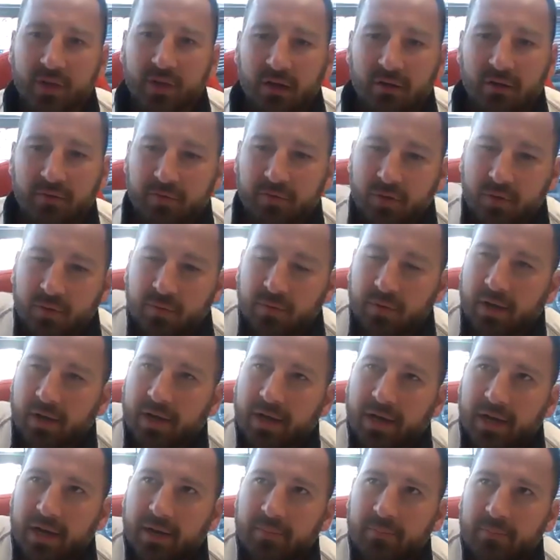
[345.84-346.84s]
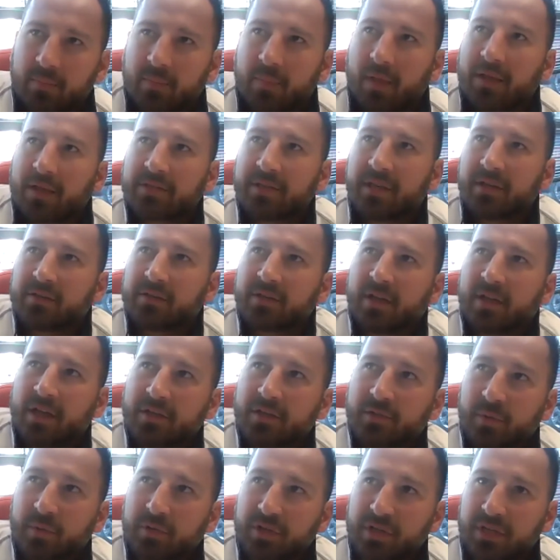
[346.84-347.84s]
how have you, I'd say it's kind
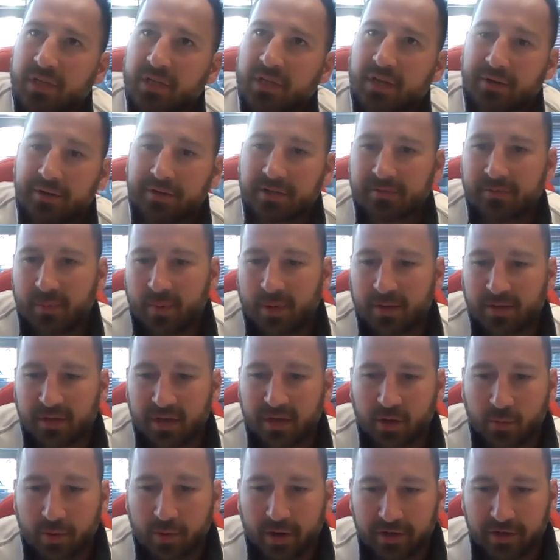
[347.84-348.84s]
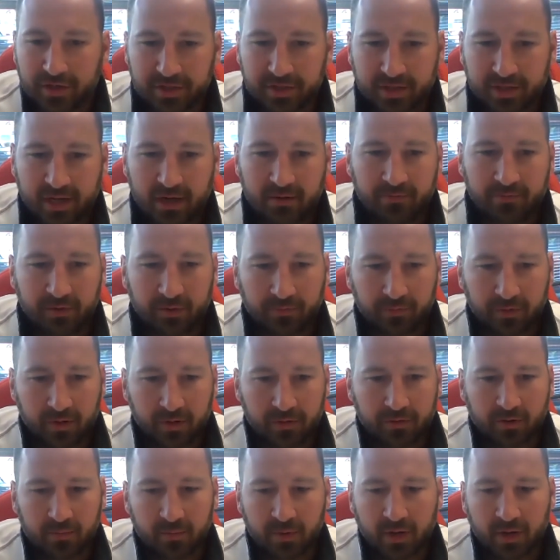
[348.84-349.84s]
of switching gears. If there's any questions, again, feel free to
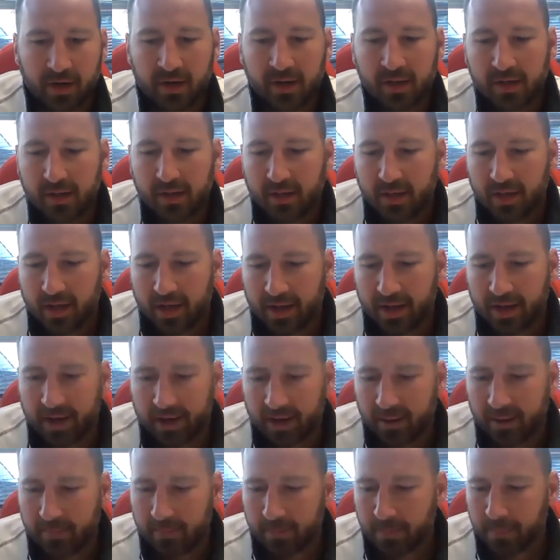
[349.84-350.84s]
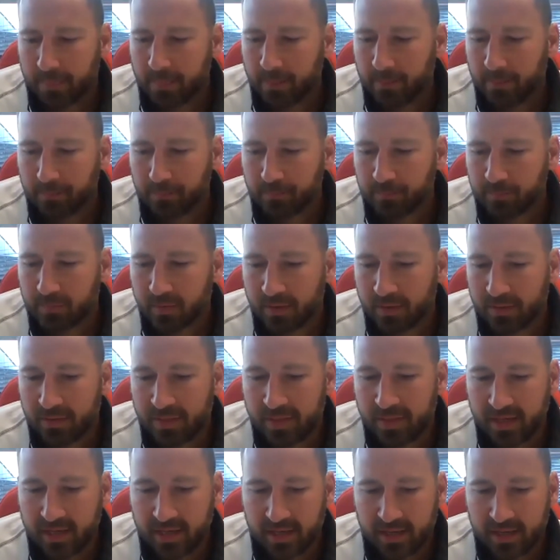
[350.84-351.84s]
throw them on.
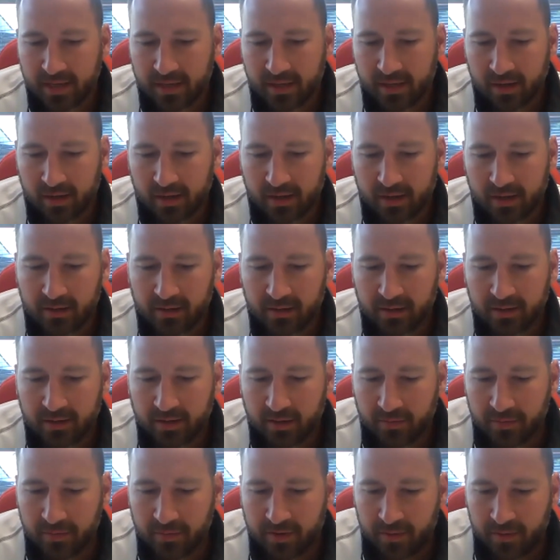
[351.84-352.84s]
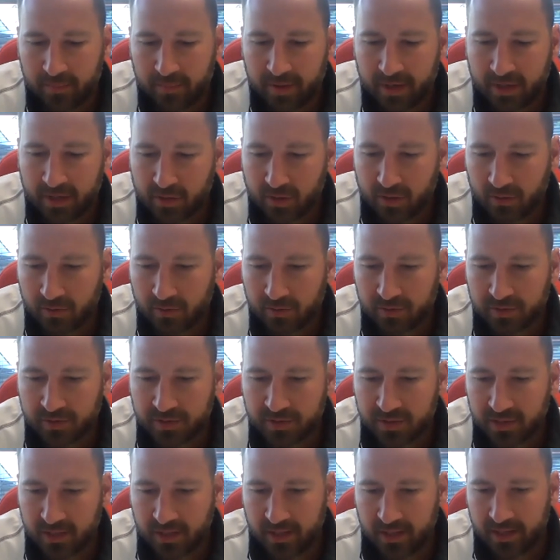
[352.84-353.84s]
The other big
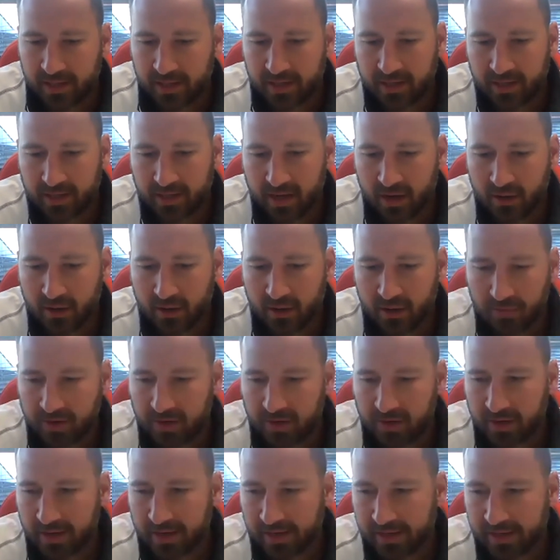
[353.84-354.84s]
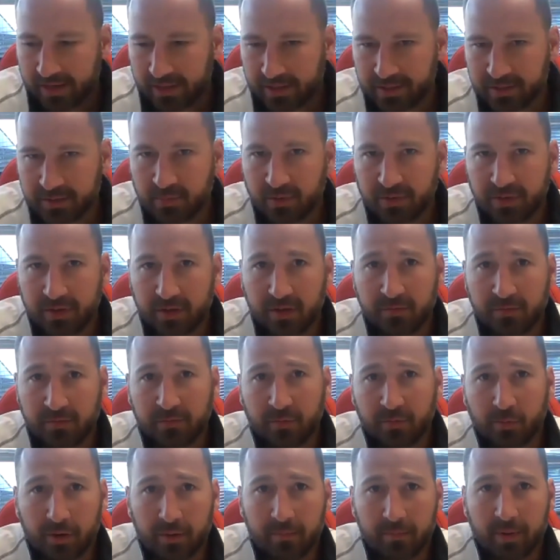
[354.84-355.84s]
news out there is with the
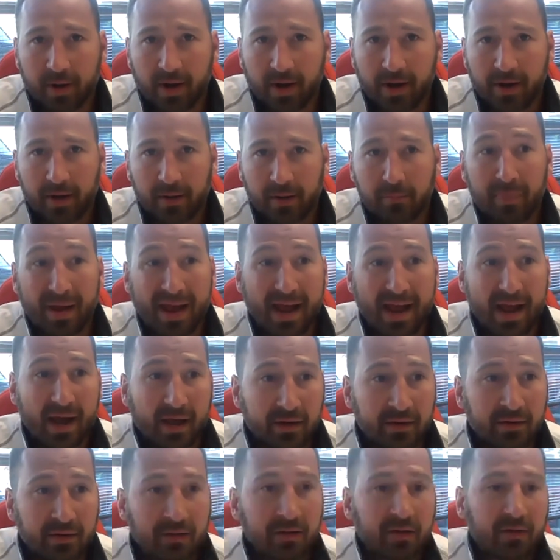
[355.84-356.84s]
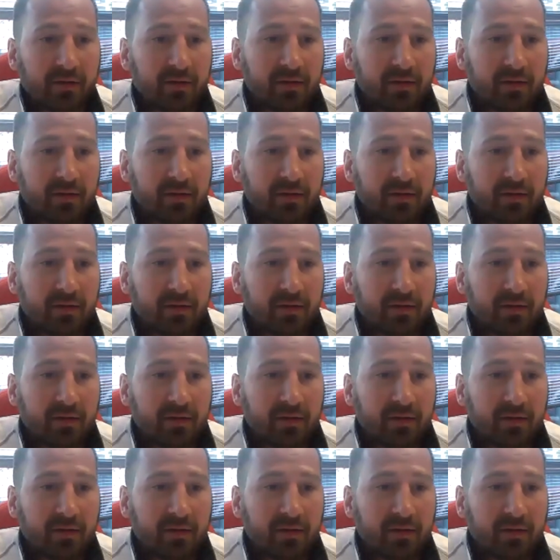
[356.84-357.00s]
foreign buyer ban.